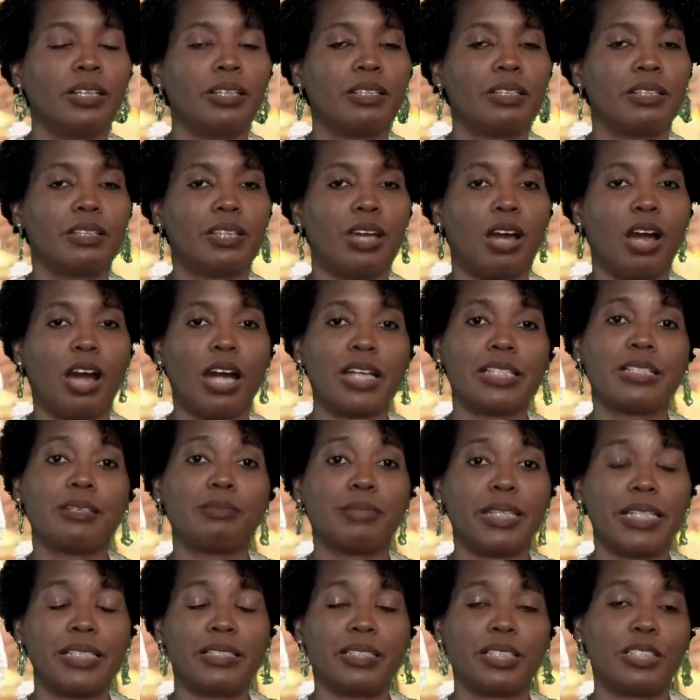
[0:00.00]
there are
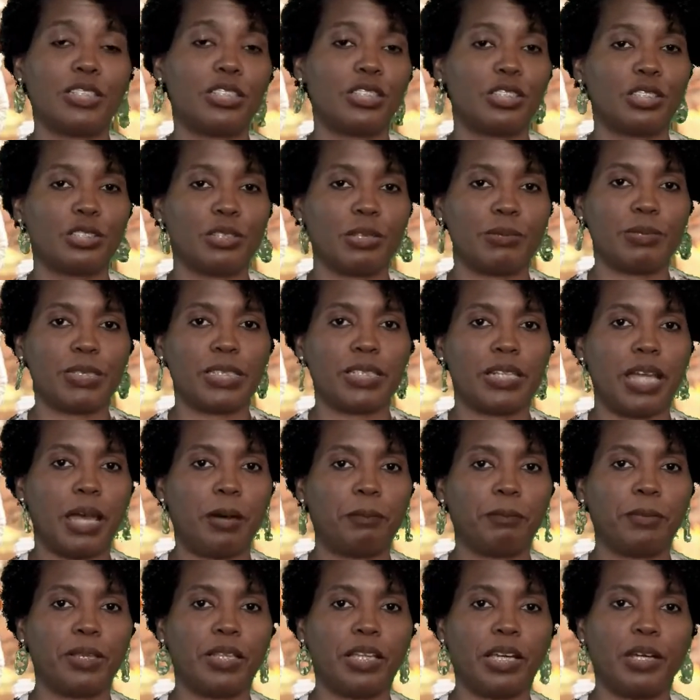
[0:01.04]
some links in the description
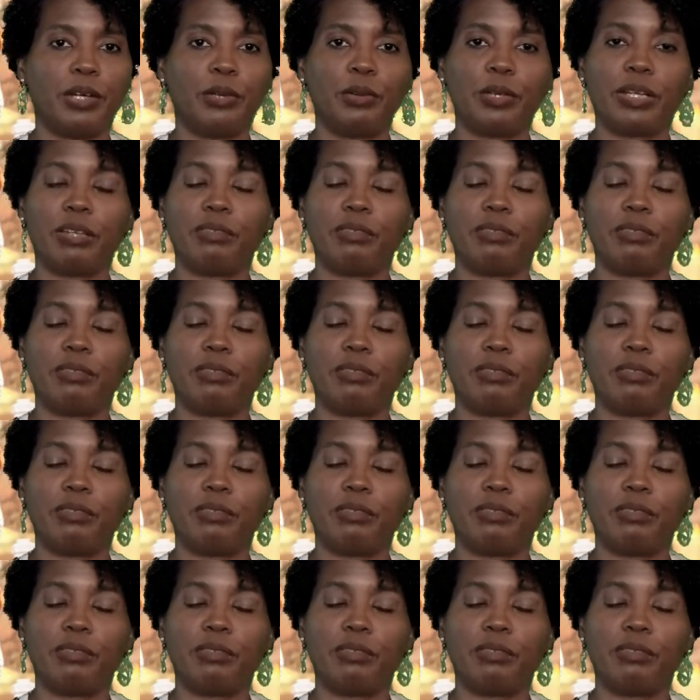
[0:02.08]
down below.